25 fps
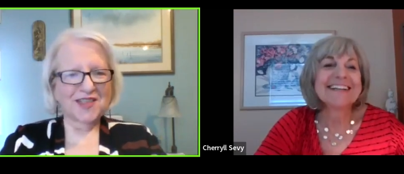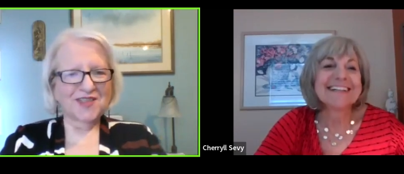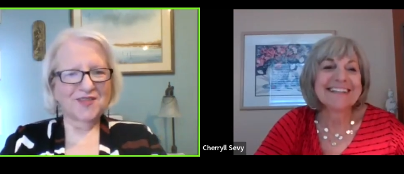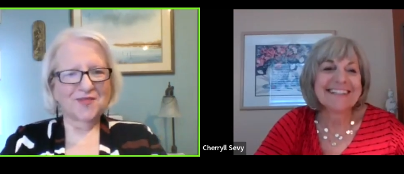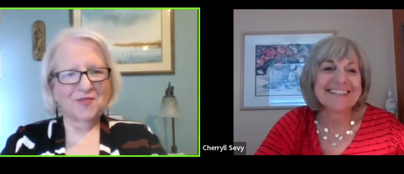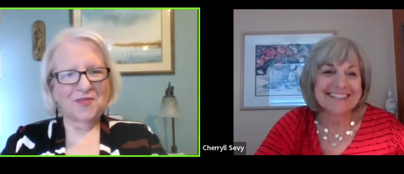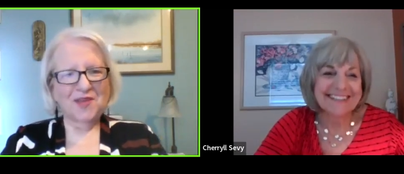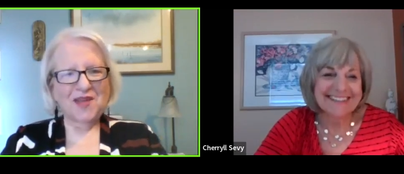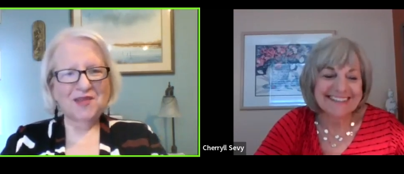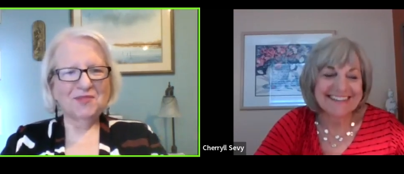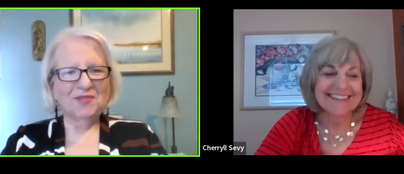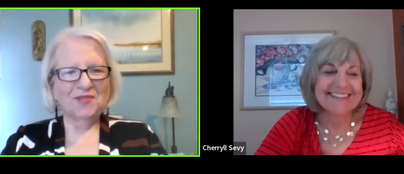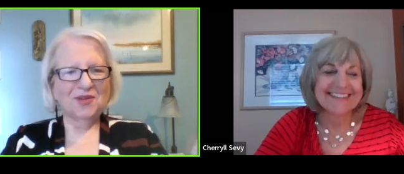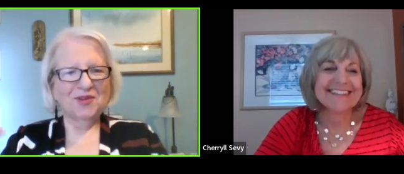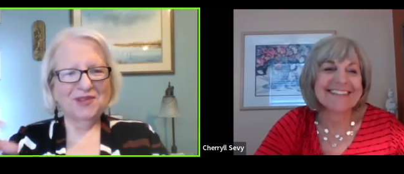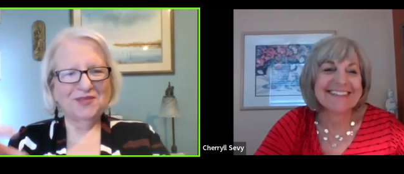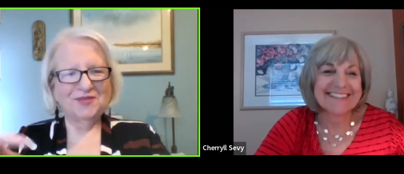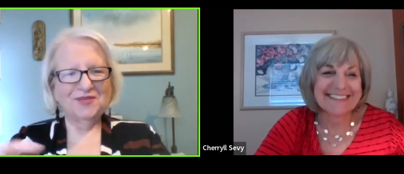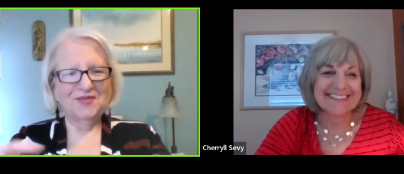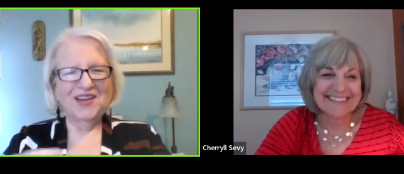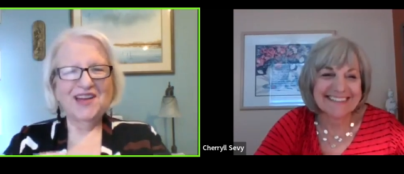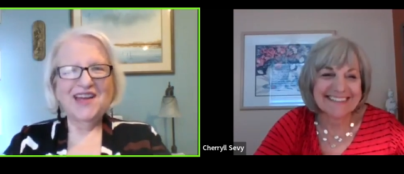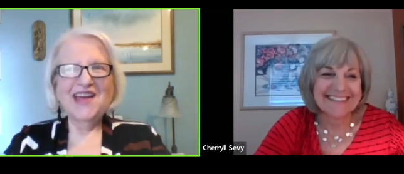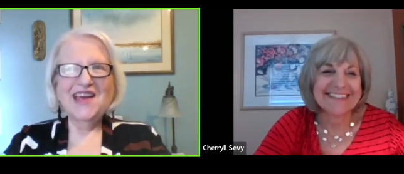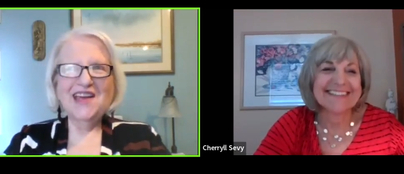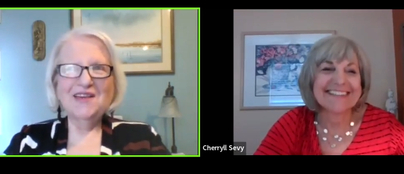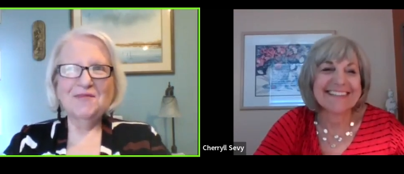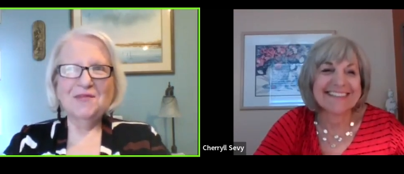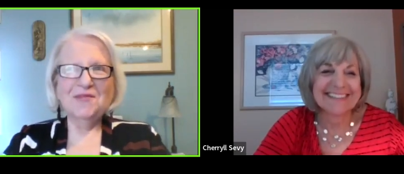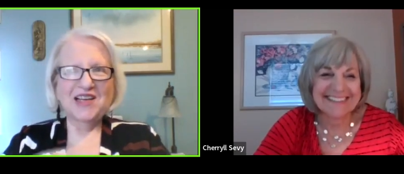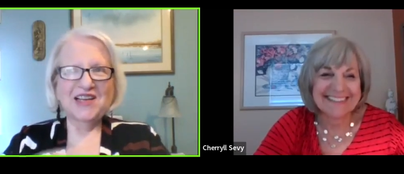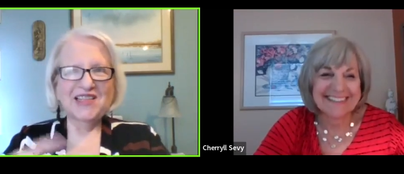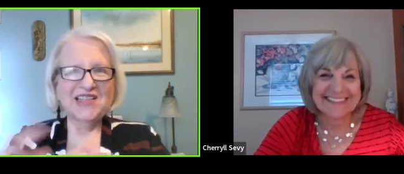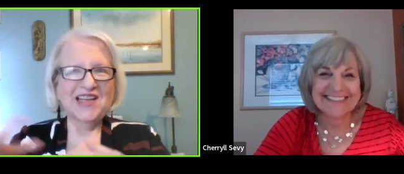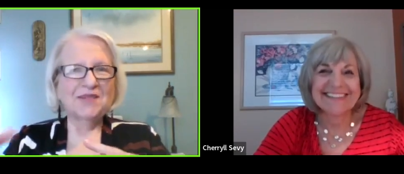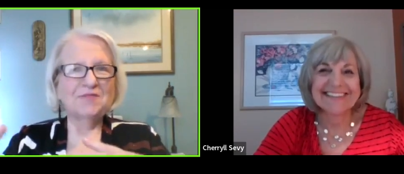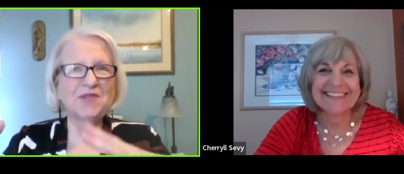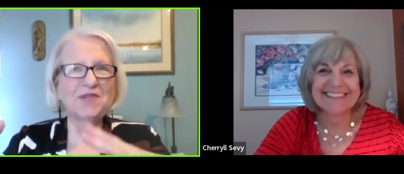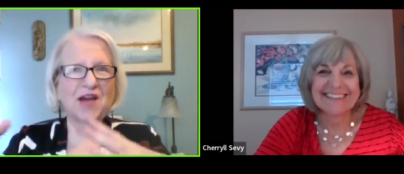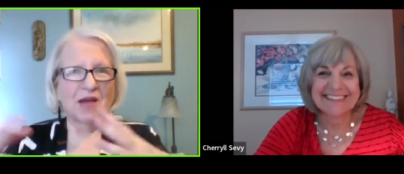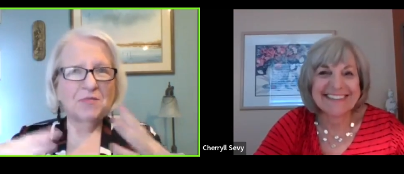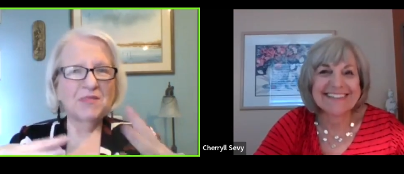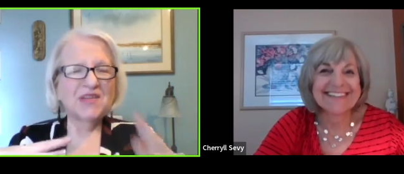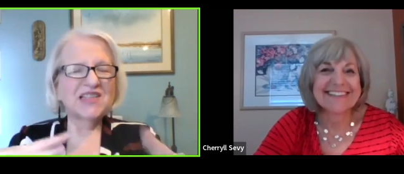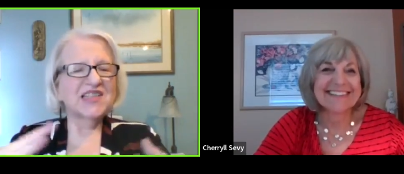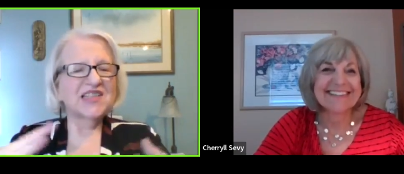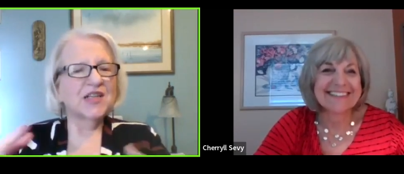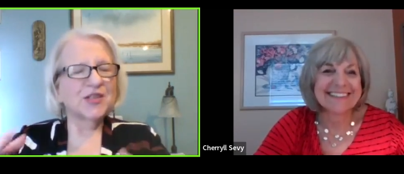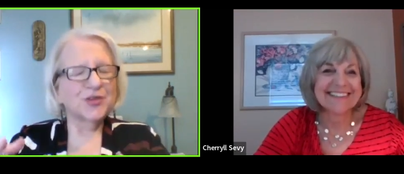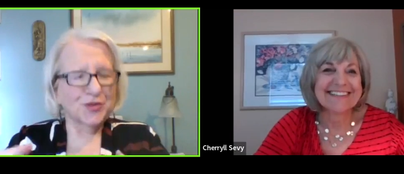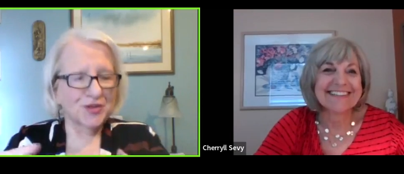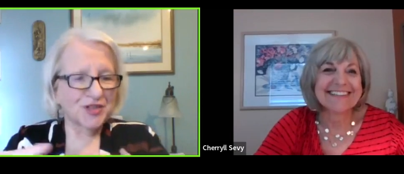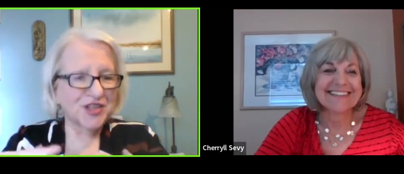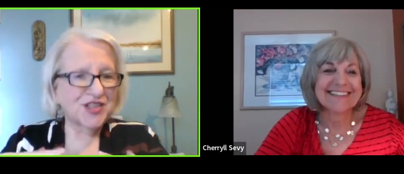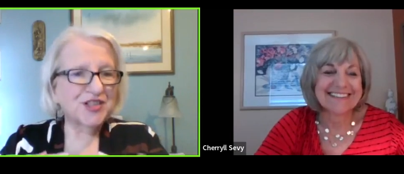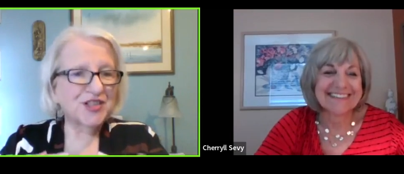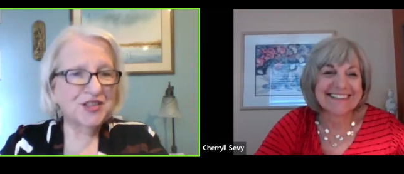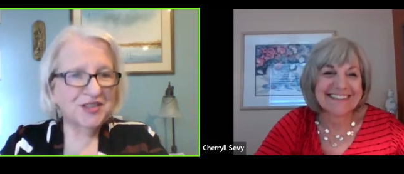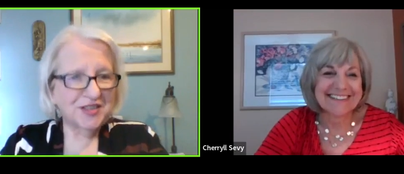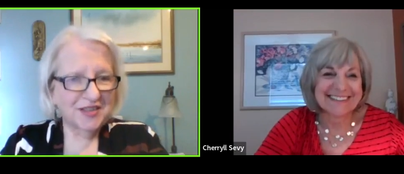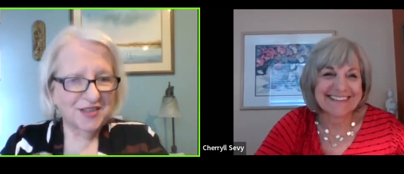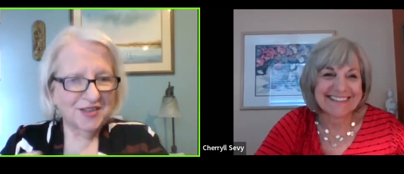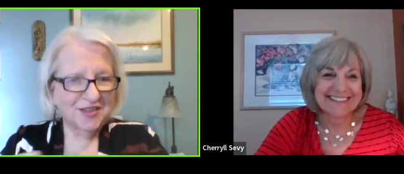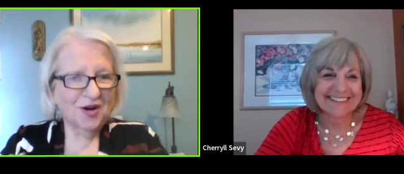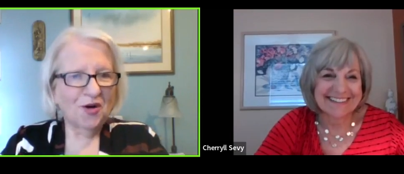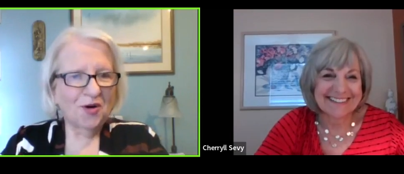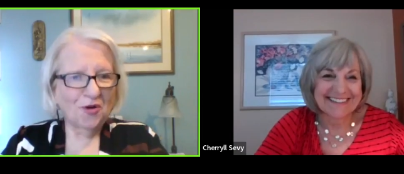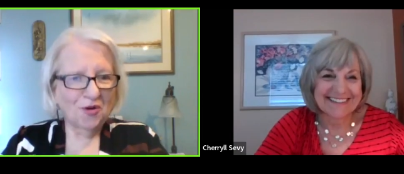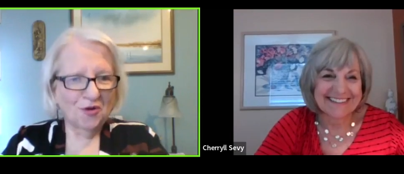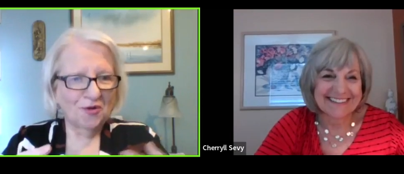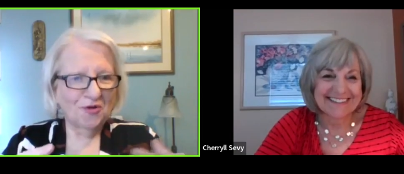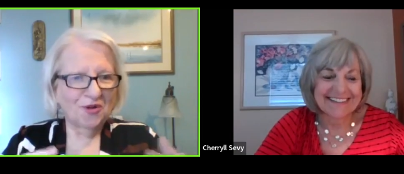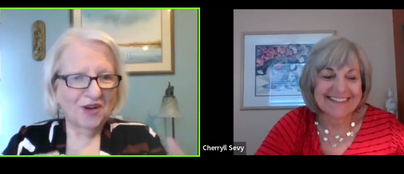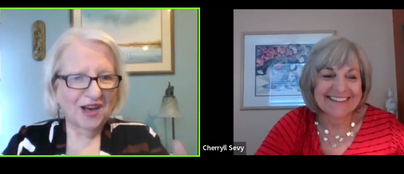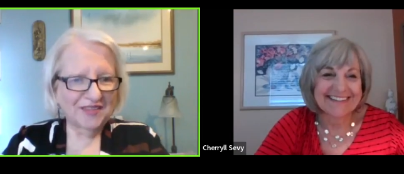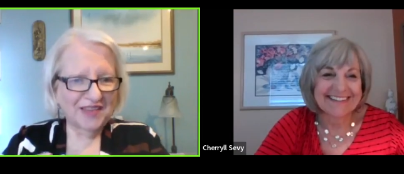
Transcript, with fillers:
Speaker 1: of people. And because I, I misunderstood the whole,